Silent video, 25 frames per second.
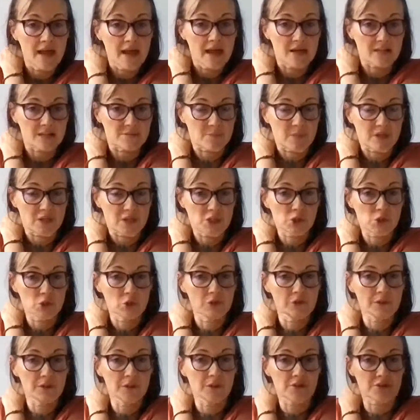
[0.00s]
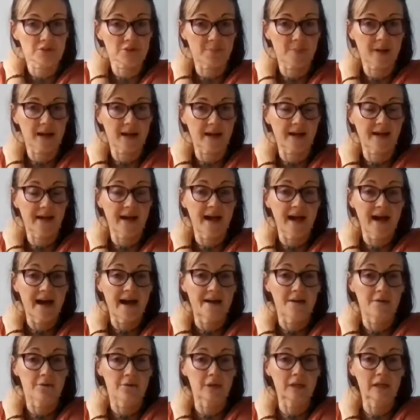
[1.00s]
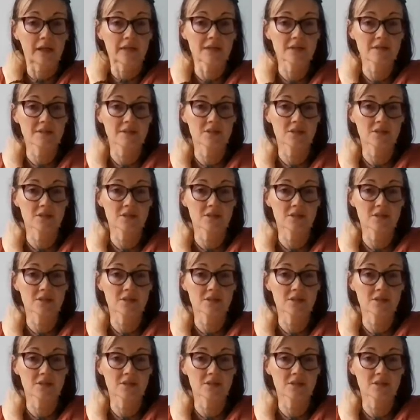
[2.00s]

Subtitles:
As my shoulder goes back, I release